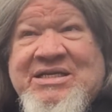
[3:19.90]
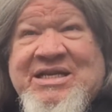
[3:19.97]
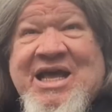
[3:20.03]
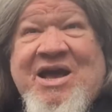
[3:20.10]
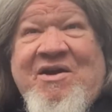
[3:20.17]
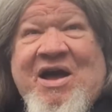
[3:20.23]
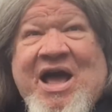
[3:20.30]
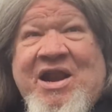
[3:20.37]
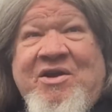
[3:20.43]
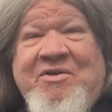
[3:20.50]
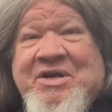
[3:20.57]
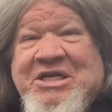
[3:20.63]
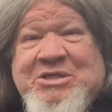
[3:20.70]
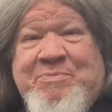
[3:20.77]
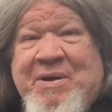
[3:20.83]
Now, I
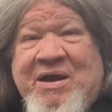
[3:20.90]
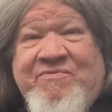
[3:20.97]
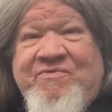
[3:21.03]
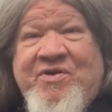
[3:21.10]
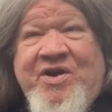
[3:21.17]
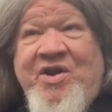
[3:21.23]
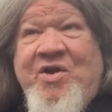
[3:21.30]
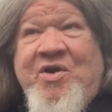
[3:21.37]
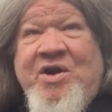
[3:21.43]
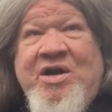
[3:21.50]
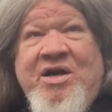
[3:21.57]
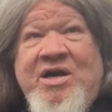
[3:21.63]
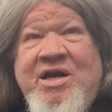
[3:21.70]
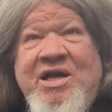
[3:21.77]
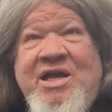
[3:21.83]
don't expect for
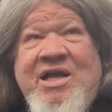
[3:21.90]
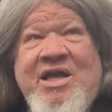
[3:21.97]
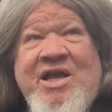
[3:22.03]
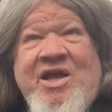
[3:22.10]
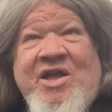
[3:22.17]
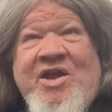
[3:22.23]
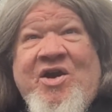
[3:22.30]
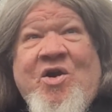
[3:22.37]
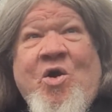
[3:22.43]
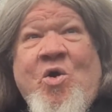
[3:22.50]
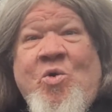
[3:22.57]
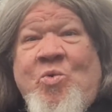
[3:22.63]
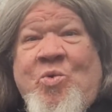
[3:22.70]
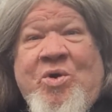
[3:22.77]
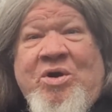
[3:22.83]
your, your
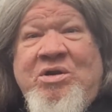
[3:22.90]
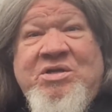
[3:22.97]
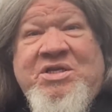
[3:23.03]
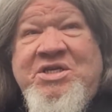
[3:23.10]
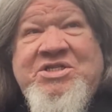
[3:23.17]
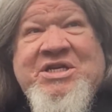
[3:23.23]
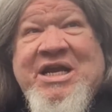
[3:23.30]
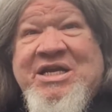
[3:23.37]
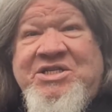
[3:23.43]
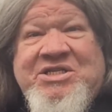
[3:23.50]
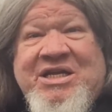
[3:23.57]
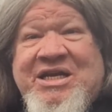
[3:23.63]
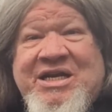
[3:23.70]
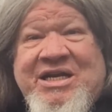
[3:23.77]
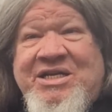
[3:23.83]
whole world to change
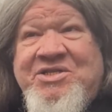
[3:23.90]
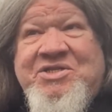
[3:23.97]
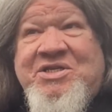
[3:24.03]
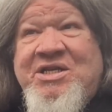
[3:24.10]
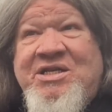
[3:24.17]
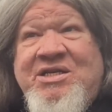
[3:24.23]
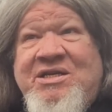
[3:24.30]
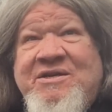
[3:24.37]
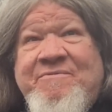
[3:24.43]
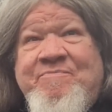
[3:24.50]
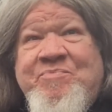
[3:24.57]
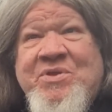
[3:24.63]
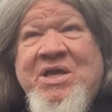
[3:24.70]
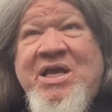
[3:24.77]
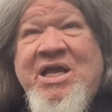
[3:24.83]
in an instant.
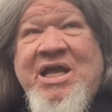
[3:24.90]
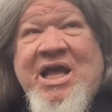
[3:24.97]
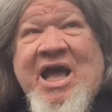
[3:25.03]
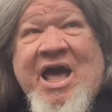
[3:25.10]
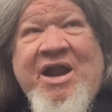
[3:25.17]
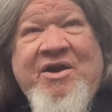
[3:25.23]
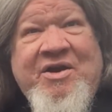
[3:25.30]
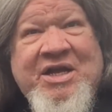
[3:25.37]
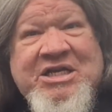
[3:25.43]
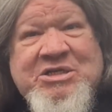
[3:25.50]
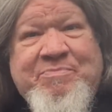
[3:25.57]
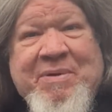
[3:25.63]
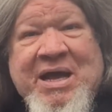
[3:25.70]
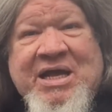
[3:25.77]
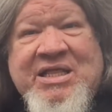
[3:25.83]
I don't
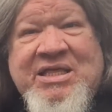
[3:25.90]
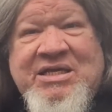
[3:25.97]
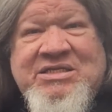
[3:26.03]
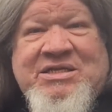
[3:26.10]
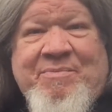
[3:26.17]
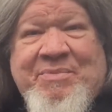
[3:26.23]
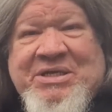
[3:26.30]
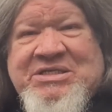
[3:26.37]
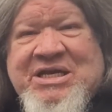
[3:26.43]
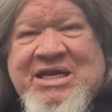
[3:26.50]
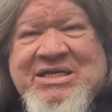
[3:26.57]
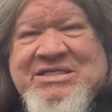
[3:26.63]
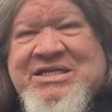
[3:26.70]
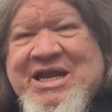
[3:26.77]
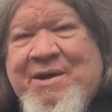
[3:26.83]
expect that somebody's
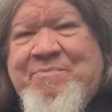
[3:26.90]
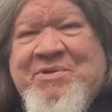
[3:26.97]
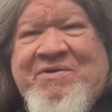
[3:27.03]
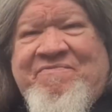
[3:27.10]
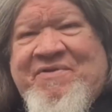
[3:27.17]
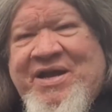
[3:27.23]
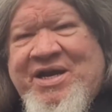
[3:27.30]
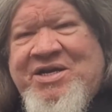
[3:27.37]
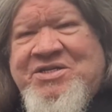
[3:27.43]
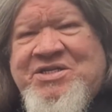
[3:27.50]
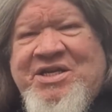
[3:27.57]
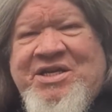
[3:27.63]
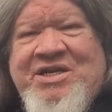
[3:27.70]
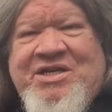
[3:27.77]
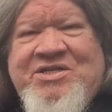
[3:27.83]
going to snap their fingers
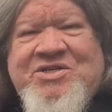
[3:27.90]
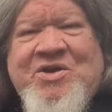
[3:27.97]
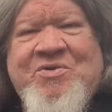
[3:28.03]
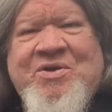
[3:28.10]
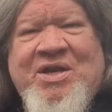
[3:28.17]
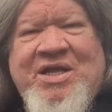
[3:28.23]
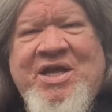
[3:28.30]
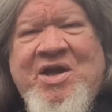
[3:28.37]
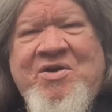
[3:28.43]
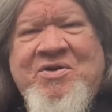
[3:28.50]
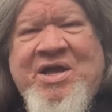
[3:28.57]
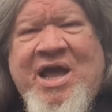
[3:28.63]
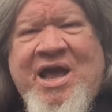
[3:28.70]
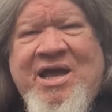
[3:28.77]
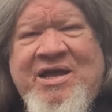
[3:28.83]
and you're totally
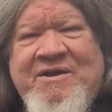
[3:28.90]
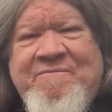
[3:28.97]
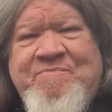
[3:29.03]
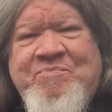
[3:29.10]
okay.